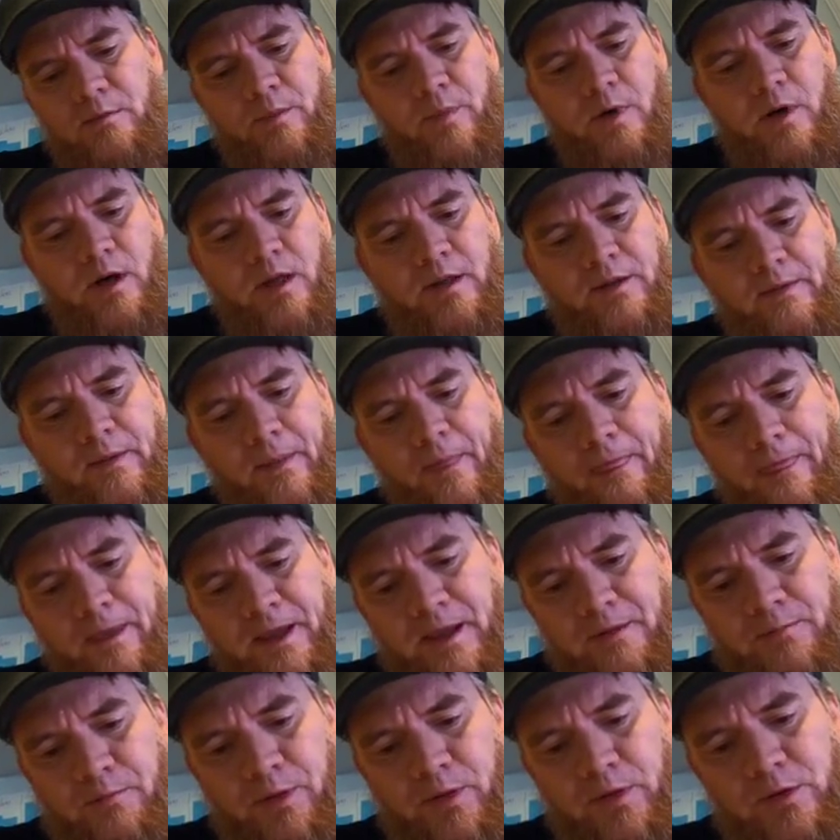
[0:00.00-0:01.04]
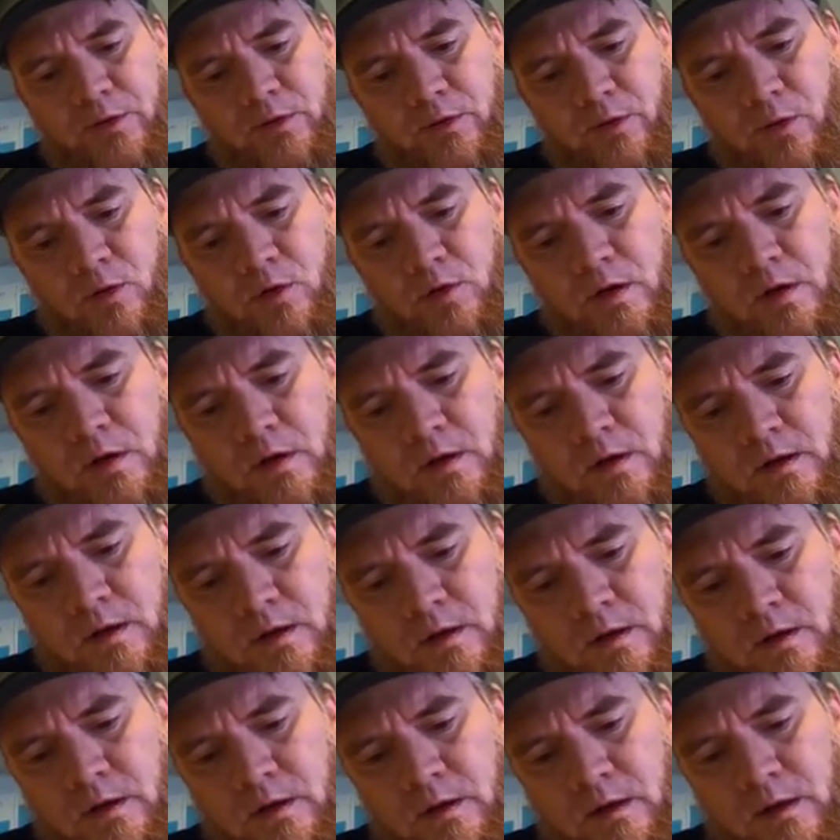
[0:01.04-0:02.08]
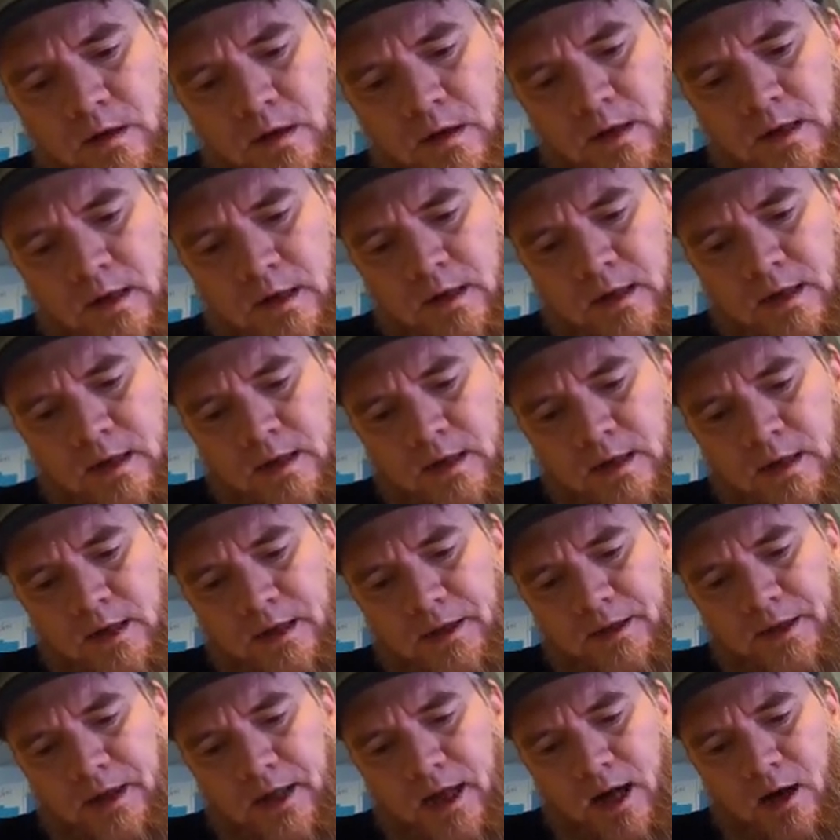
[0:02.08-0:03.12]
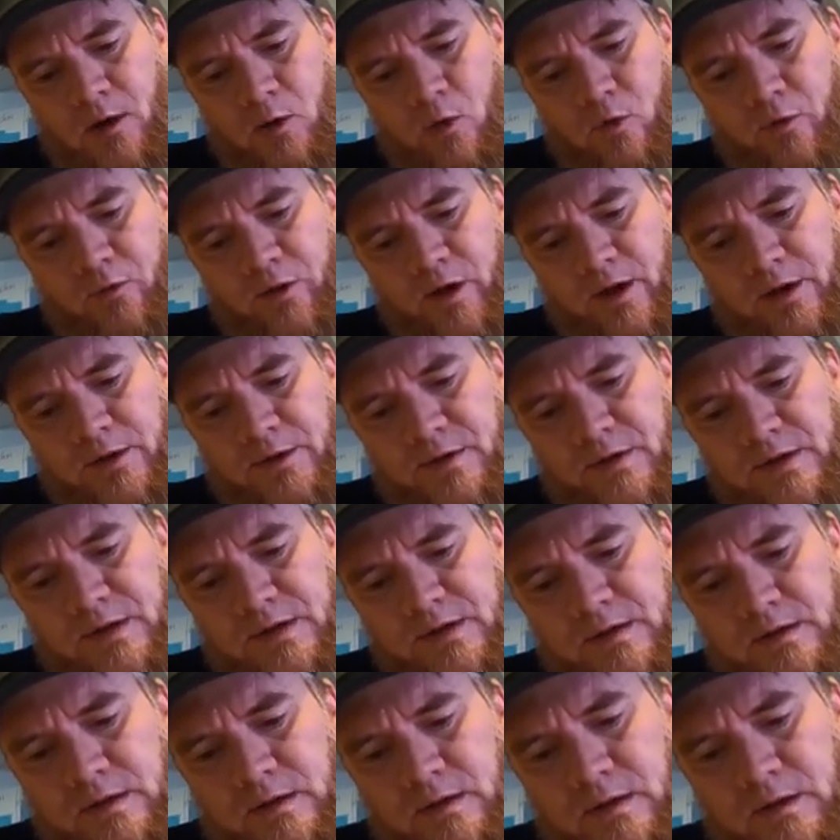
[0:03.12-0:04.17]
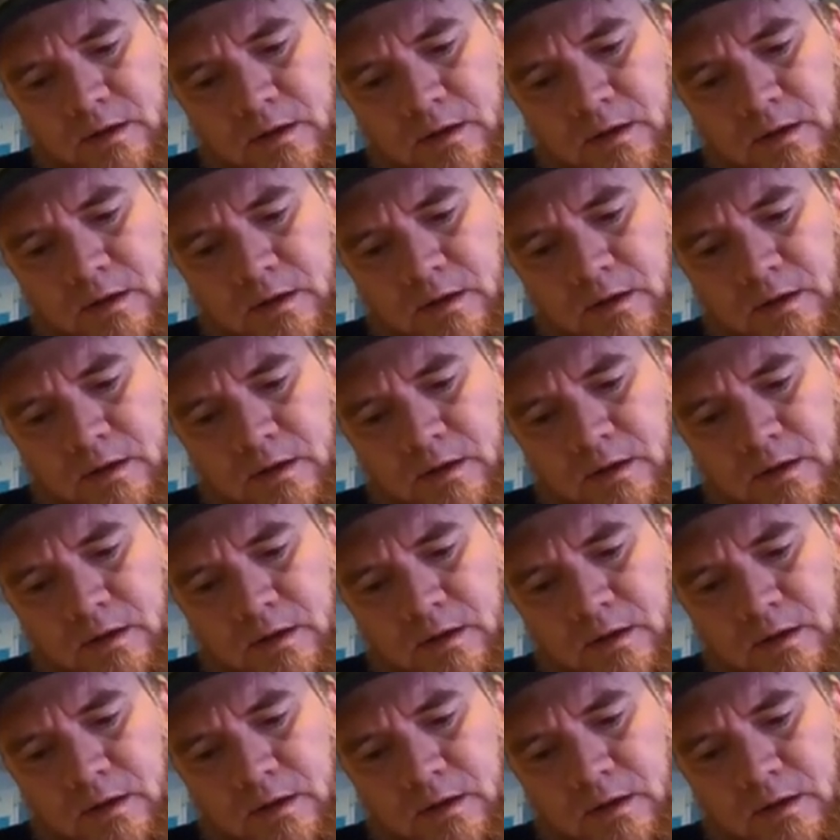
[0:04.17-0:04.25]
But the blue in the owl feathers,